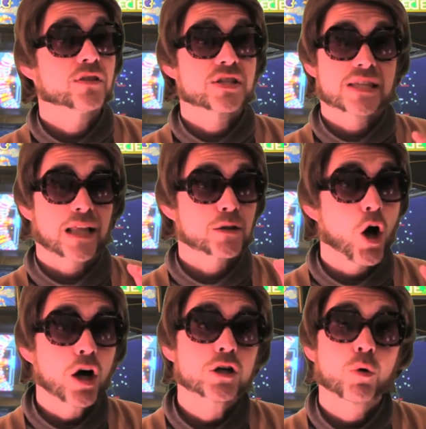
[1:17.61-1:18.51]
It's that
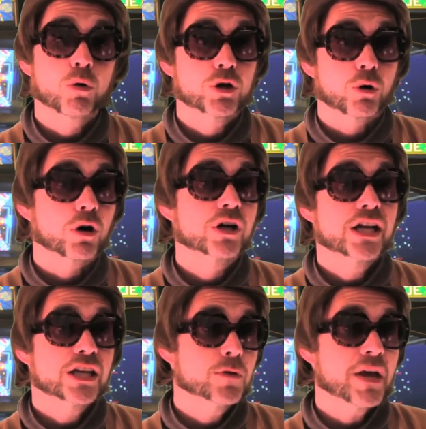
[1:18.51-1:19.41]
long corridor.
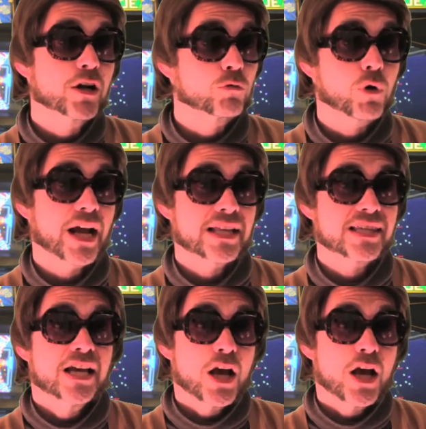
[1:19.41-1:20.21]
You make a right.